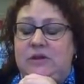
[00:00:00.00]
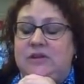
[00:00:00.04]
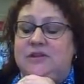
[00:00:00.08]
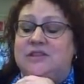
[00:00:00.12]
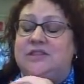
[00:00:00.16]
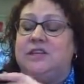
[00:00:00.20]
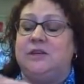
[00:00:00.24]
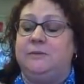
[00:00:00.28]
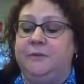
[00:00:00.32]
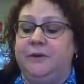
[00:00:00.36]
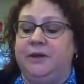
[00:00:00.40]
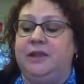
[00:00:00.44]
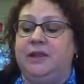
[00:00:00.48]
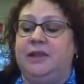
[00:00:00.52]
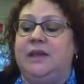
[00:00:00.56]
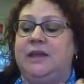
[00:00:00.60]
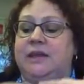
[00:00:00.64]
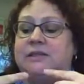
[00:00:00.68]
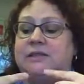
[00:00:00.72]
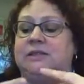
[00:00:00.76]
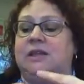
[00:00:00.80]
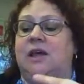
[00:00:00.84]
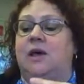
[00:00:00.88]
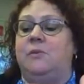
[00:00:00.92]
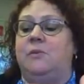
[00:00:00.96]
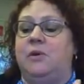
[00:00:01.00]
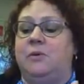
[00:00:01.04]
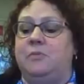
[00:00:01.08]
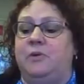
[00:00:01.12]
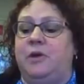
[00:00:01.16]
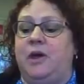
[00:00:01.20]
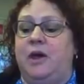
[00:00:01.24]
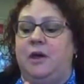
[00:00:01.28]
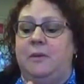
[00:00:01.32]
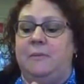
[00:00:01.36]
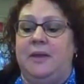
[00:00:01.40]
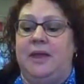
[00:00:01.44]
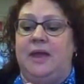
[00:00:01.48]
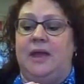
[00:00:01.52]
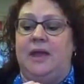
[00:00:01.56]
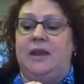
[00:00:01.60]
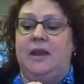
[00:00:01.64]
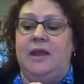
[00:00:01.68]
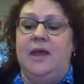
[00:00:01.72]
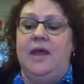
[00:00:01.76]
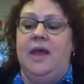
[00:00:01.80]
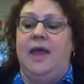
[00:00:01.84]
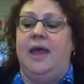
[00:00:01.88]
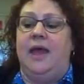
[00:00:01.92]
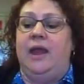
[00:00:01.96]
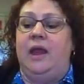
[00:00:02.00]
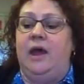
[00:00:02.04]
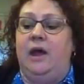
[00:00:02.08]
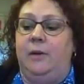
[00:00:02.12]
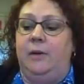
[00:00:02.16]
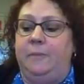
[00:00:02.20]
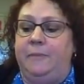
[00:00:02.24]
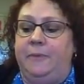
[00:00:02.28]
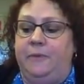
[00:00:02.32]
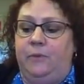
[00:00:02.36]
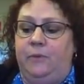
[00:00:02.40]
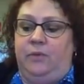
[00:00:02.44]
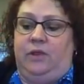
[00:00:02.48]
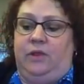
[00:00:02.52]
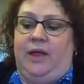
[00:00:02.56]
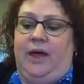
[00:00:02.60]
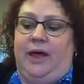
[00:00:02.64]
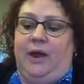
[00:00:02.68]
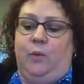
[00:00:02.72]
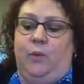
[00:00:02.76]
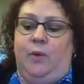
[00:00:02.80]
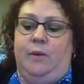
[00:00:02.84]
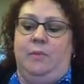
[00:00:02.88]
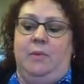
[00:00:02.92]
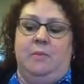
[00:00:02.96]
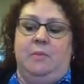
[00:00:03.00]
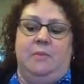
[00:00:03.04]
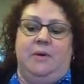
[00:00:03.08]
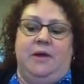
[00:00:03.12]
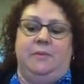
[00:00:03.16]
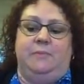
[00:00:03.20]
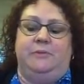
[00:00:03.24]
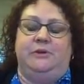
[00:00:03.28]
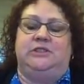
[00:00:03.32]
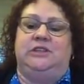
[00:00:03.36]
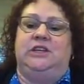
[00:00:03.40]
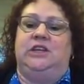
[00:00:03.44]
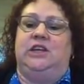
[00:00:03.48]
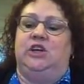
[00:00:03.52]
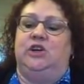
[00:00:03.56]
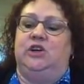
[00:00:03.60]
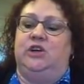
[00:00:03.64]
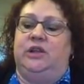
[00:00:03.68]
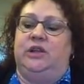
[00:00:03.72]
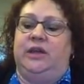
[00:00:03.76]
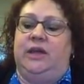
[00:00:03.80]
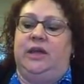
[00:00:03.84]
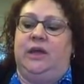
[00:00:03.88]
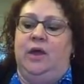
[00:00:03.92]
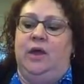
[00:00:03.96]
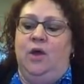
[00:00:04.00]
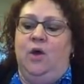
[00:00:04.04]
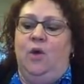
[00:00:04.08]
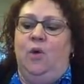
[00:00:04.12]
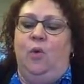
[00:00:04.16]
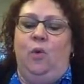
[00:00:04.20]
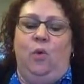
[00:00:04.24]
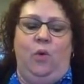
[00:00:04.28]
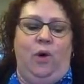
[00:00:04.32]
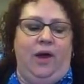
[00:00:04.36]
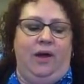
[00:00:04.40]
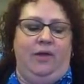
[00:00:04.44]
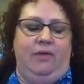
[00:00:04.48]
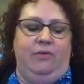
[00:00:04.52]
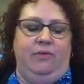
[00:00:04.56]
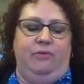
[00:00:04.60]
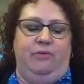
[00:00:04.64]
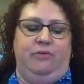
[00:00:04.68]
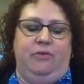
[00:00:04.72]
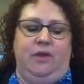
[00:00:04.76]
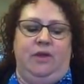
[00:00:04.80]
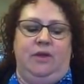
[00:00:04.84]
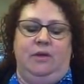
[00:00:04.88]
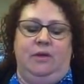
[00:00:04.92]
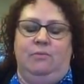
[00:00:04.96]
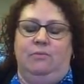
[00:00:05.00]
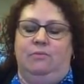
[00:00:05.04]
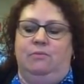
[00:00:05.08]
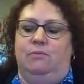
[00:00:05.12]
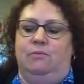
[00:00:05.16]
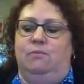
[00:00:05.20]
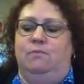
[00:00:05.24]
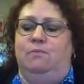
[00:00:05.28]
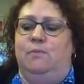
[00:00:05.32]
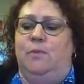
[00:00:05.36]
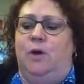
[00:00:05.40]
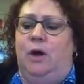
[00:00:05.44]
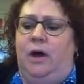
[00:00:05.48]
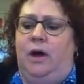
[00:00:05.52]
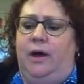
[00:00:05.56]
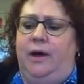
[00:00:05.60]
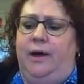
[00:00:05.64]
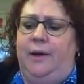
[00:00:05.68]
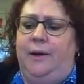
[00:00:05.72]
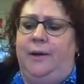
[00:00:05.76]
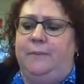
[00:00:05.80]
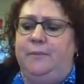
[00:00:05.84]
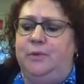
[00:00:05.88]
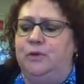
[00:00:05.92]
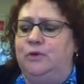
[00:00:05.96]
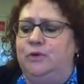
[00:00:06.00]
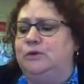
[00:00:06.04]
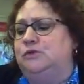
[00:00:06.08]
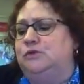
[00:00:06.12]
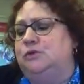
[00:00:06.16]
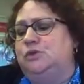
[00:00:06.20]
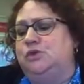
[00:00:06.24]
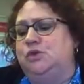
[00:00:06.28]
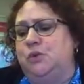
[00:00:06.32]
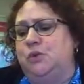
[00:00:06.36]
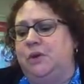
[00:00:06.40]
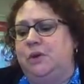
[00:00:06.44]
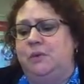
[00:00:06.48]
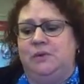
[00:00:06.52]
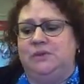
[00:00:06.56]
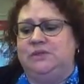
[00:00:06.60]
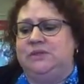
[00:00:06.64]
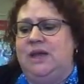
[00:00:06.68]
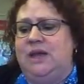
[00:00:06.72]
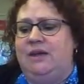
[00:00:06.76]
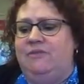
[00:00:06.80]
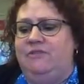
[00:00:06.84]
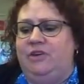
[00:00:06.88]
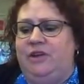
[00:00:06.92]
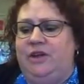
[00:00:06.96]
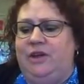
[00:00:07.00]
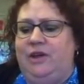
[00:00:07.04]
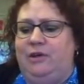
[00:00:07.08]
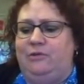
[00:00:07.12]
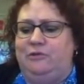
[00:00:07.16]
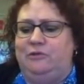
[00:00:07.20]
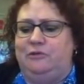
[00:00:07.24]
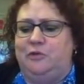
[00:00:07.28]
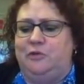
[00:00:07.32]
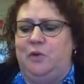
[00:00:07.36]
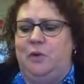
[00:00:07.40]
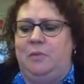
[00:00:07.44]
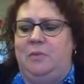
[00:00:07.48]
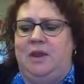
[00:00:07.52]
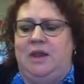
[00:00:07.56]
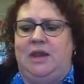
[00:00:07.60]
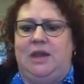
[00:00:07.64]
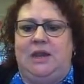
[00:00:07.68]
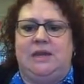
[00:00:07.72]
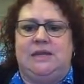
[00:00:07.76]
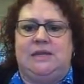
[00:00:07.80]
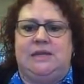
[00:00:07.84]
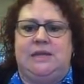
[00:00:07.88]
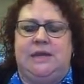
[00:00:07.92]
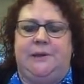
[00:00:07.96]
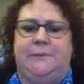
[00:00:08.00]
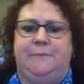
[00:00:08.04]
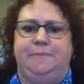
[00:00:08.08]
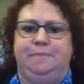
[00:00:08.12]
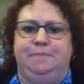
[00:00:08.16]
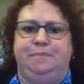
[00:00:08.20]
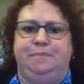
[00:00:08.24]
typically Islam would come in and help a lot of women, but particularly what the Mughals were doing was not very helpful for women in India.